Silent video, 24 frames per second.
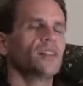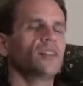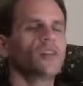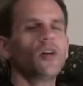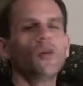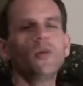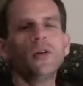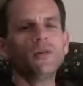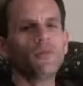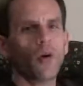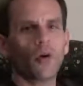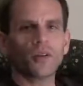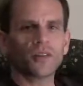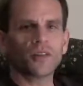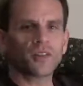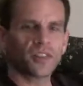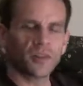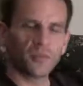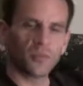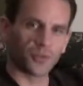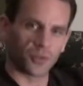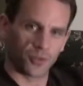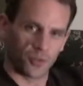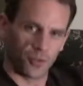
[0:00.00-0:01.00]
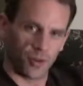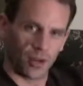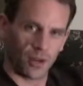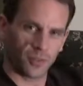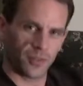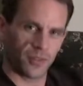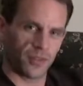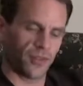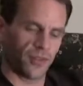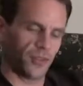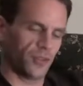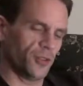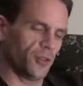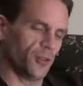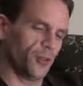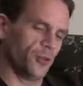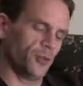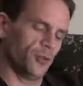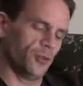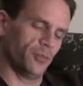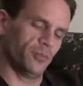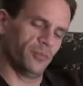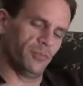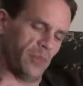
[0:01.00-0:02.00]
So he wrote a simple script
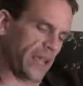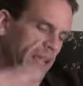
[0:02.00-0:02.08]
to